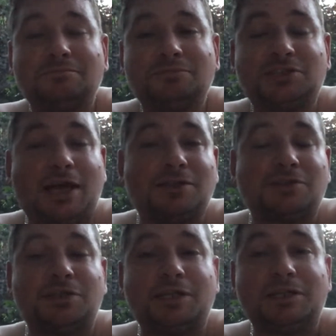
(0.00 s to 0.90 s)
stand
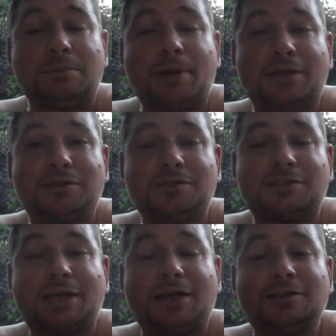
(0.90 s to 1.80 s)
as an
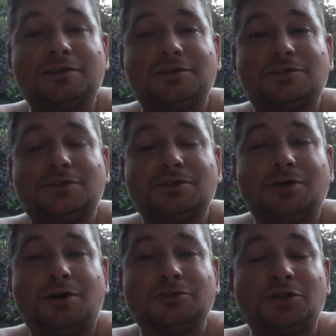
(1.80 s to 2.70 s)
independent candidate
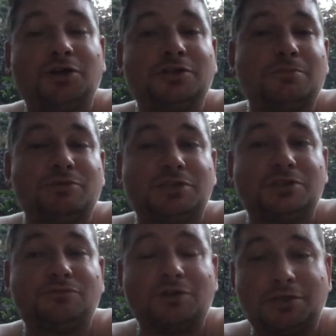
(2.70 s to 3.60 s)
or join the
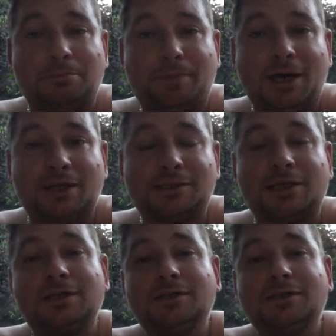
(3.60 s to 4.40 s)
British Freedom Party,